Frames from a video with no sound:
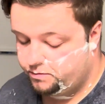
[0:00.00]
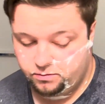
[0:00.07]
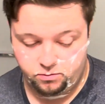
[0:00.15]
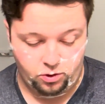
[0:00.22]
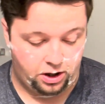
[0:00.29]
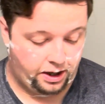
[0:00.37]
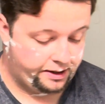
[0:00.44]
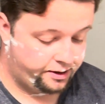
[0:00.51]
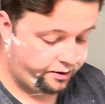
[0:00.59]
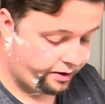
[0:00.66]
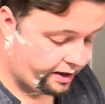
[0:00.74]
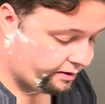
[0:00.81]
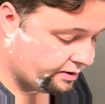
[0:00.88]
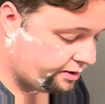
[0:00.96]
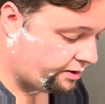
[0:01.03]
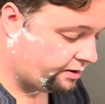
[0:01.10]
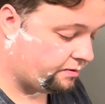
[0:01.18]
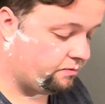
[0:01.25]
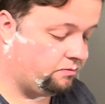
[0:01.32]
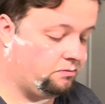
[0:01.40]
What I like to do now is
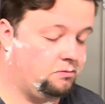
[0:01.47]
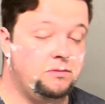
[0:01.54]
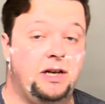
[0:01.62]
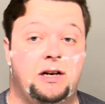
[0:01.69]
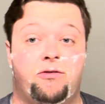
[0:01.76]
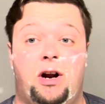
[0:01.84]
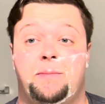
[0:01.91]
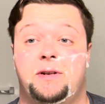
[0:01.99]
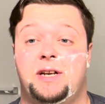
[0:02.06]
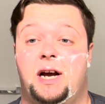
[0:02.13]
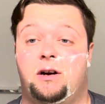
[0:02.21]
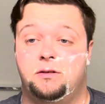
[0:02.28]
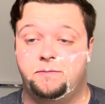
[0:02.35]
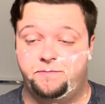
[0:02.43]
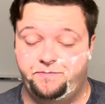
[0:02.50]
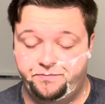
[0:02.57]
just grab the towel,